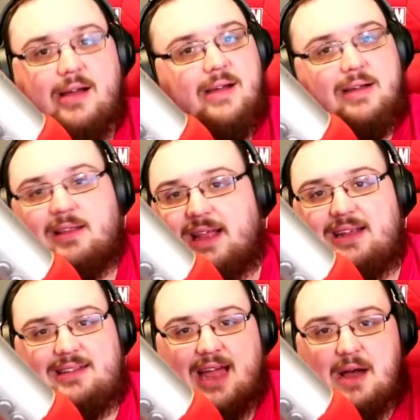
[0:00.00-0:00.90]

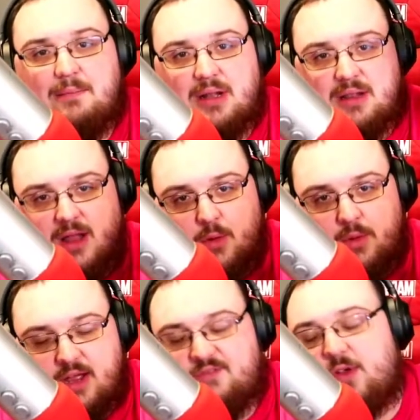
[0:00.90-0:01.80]
Link down below
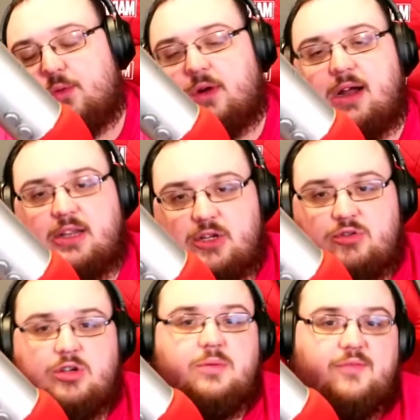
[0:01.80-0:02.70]
if you were on
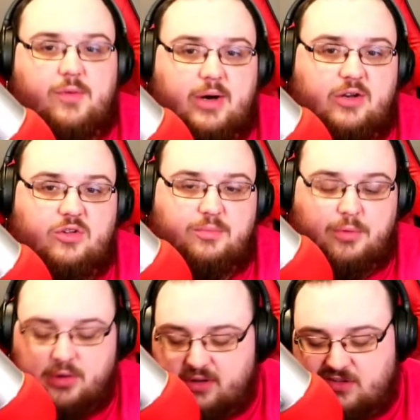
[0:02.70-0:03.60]
YouTube, if you want to
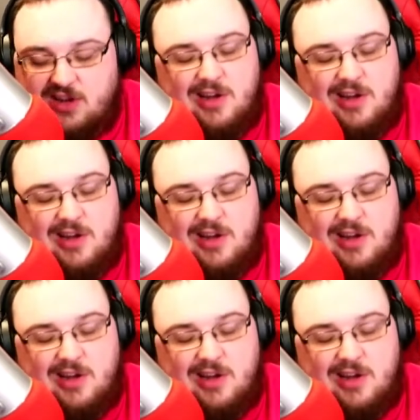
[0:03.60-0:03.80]
support us.